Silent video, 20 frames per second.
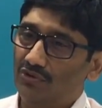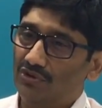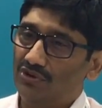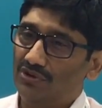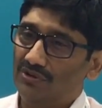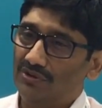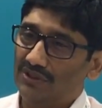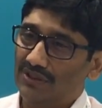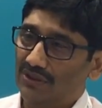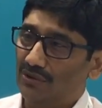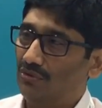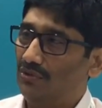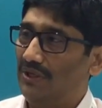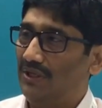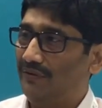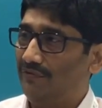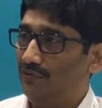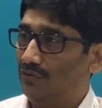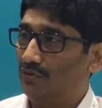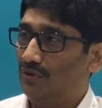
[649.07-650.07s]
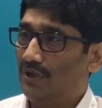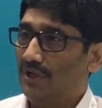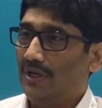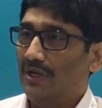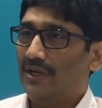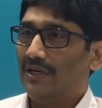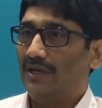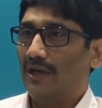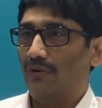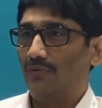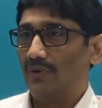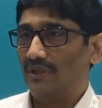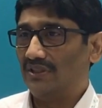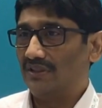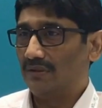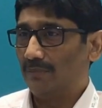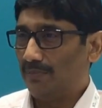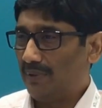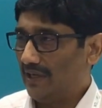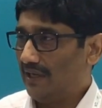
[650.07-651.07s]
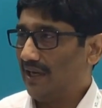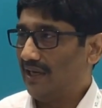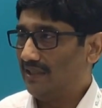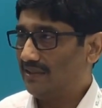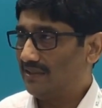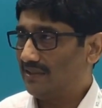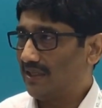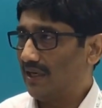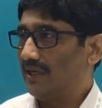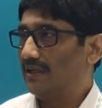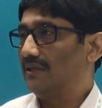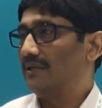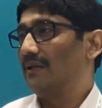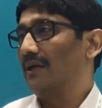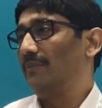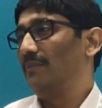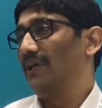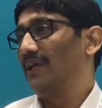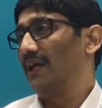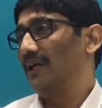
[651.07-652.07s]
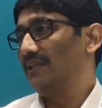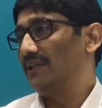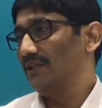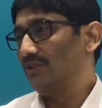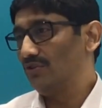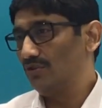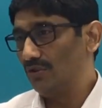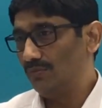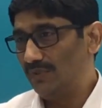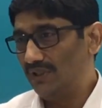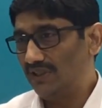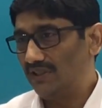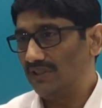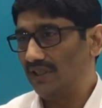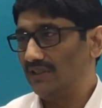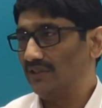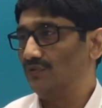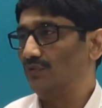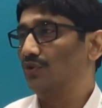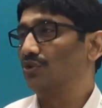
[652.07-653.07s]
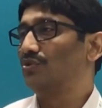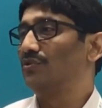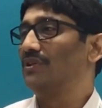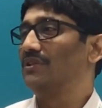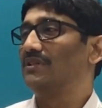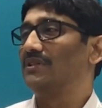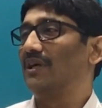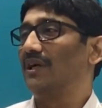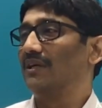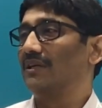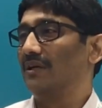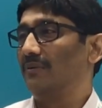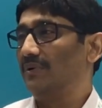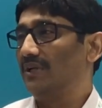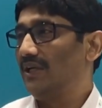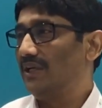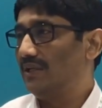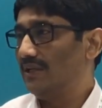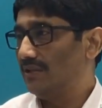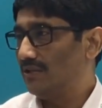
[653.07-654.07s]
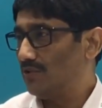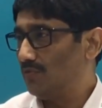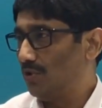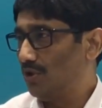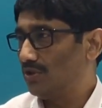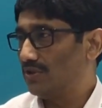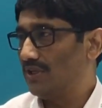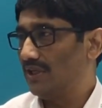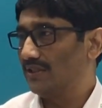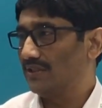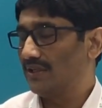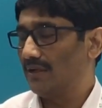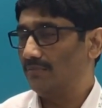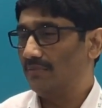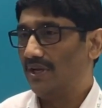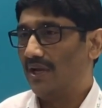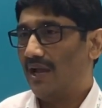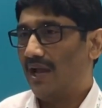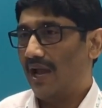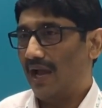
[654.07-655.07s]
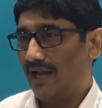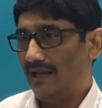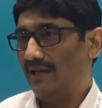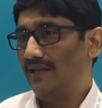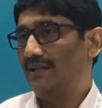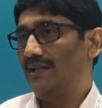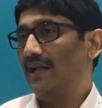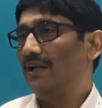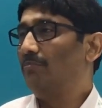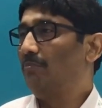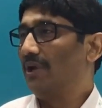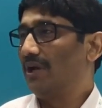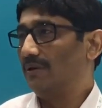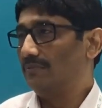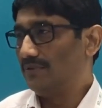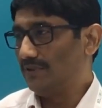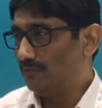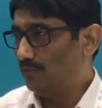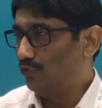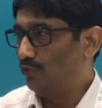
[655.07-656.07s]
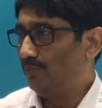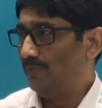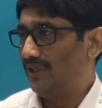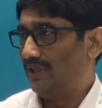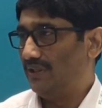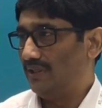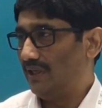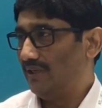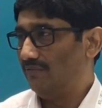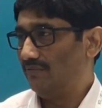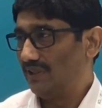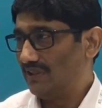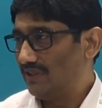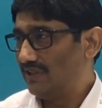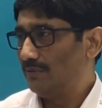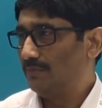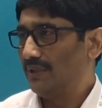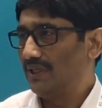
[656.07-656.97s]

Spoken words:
would see only a few. Now, once the big guys start coming, I think so the mid-sized folks will start coming in, the small size come, and it then becomes a movement. And once it